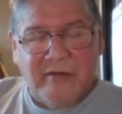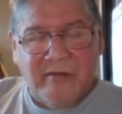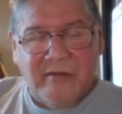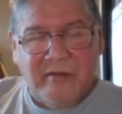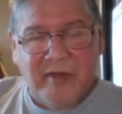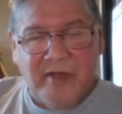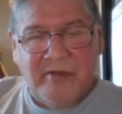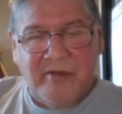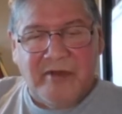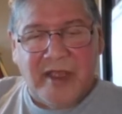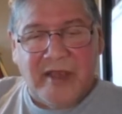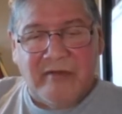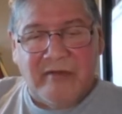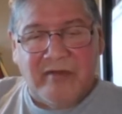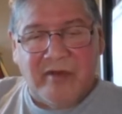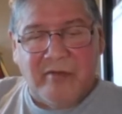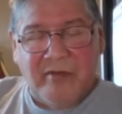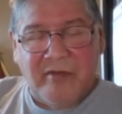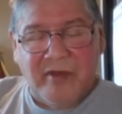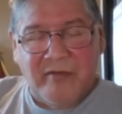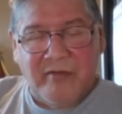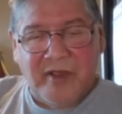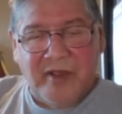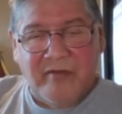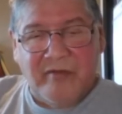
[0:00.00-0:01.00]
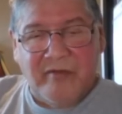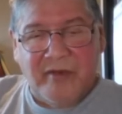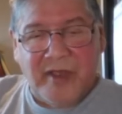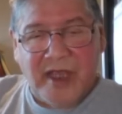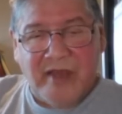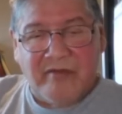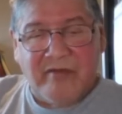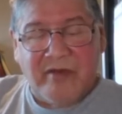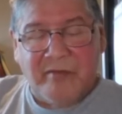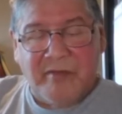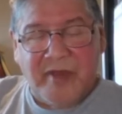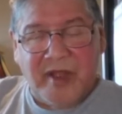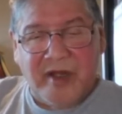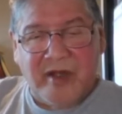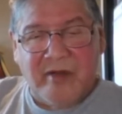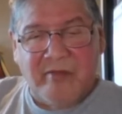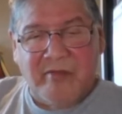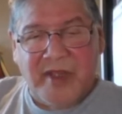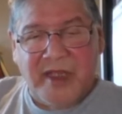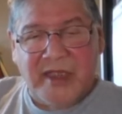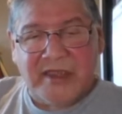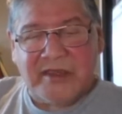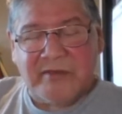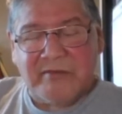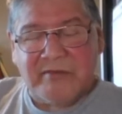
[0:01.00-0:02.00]
Maybe we have a we, we have a better
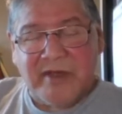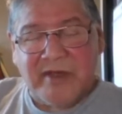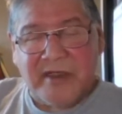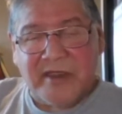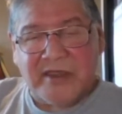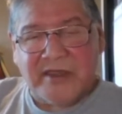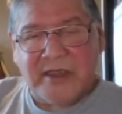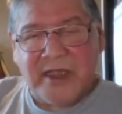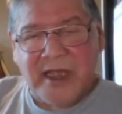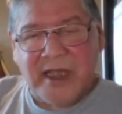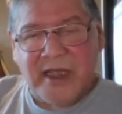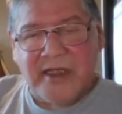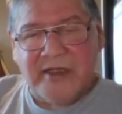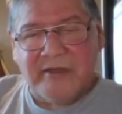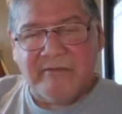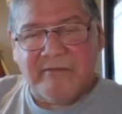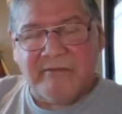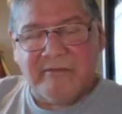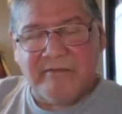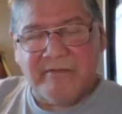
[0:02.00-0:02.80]
base of understanding.